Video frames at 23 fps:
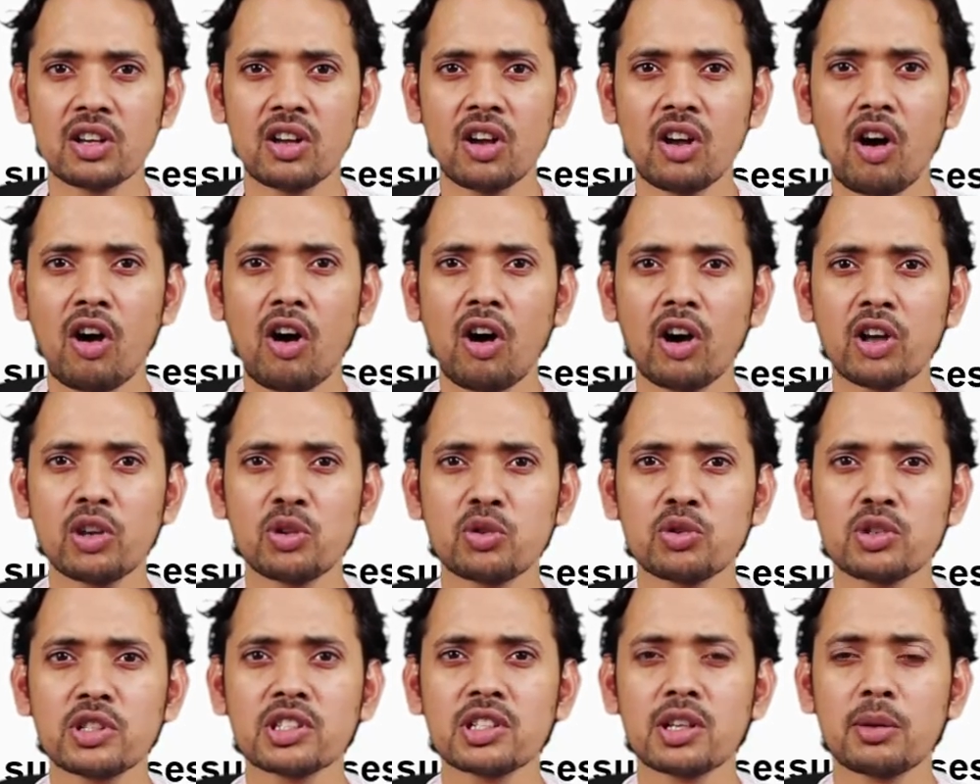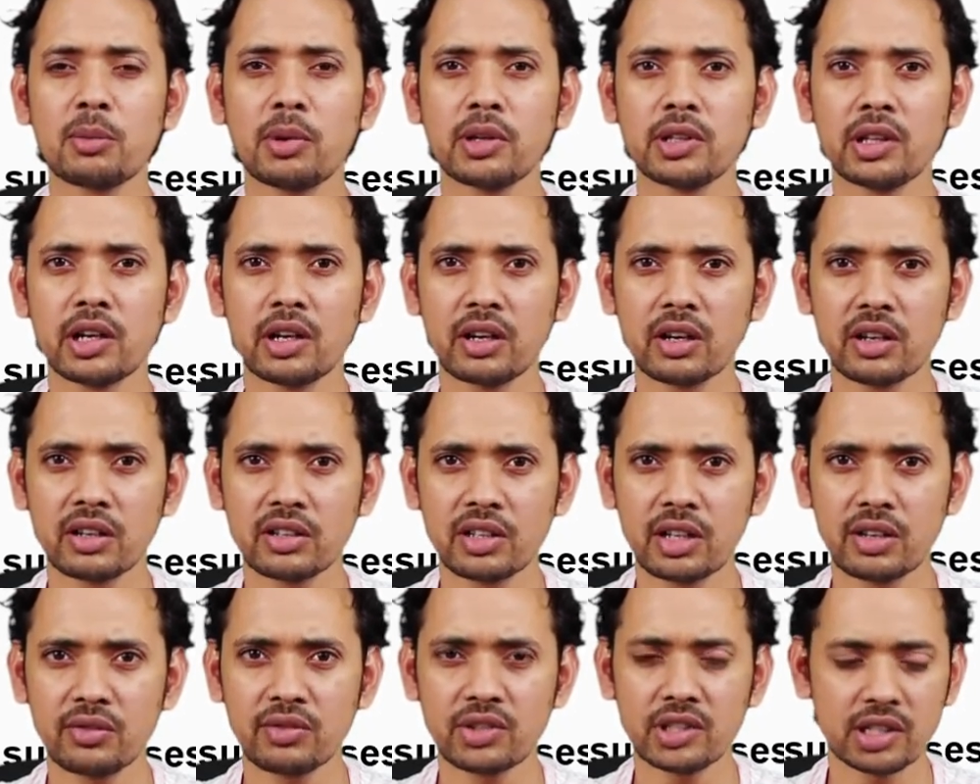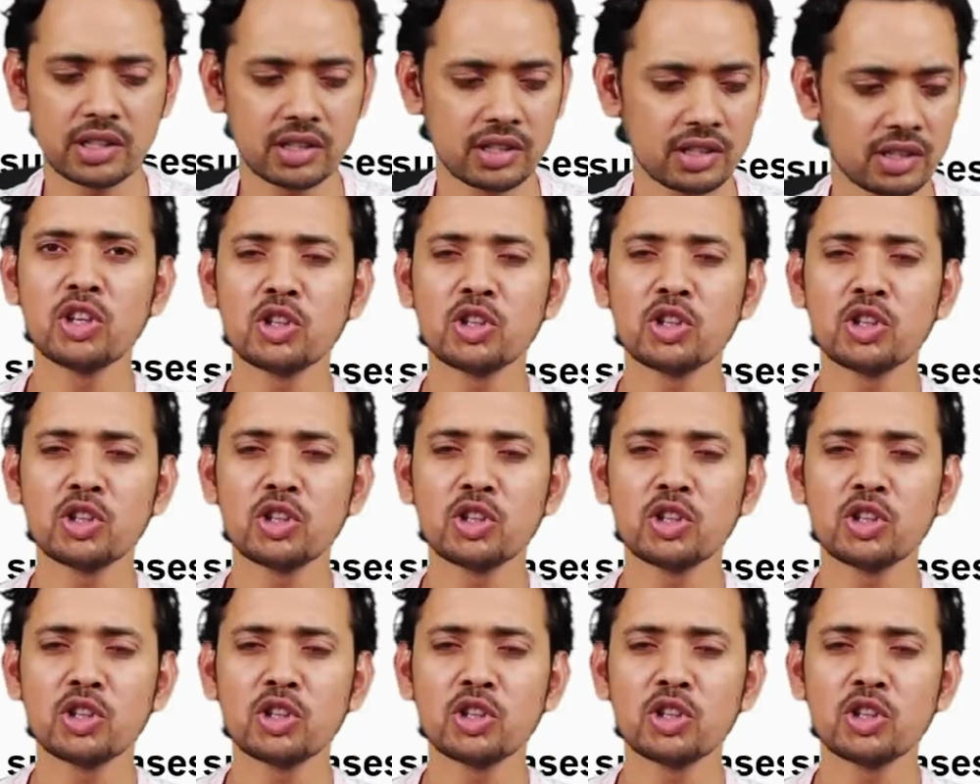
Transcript: or using some other services.